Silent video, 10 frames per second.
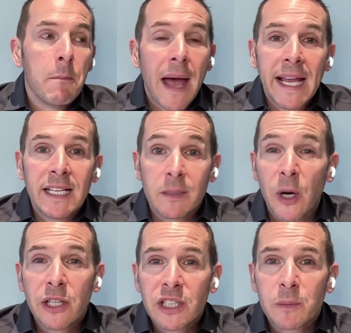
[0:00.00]
made the
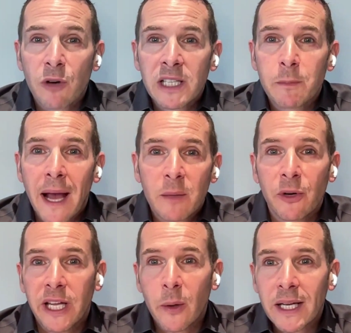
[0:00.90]
purchase price back
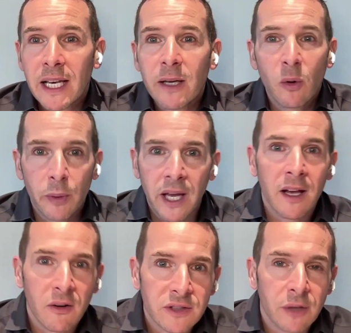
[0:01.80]
pretty quickly, albeit
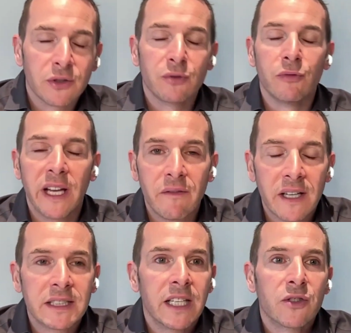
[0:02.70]
obviously I was just
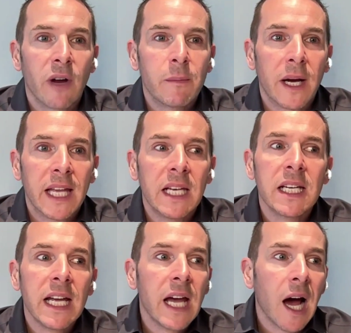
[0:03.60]
reinvesting it straight back in.
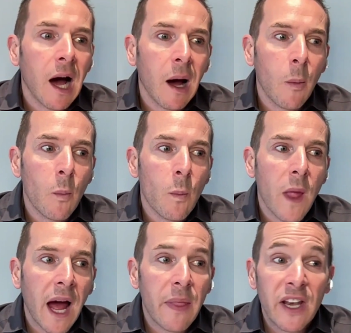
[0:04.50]

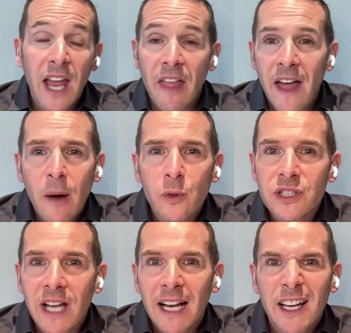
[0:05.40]
And then yeah, that
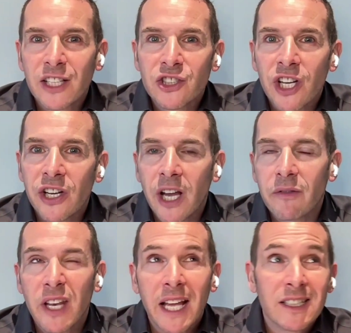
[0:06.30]
was that kind of journey
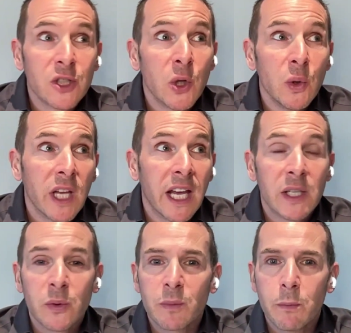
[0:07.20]
over the next 2
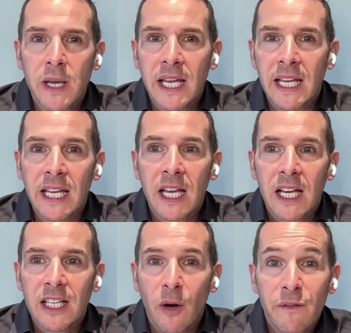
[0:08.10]
years was me,
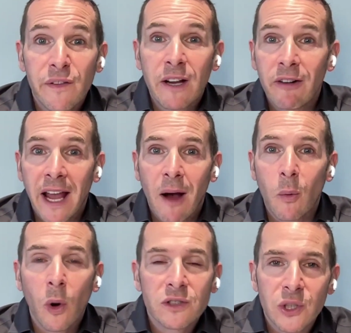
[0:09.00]
you know, figuring
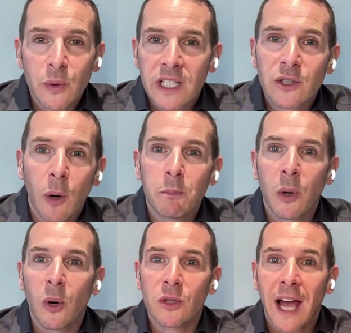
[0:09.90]
out what to do with this job
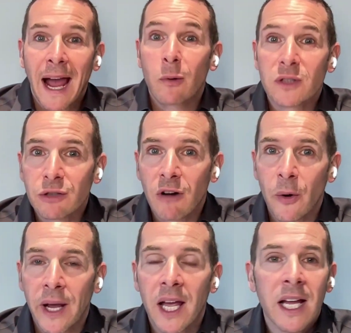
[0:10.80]
board, how to
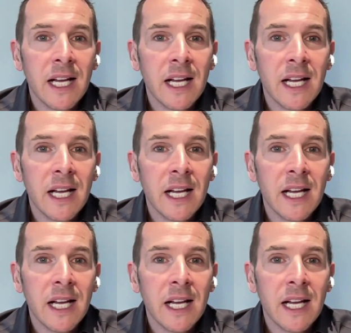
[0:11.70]
grow it,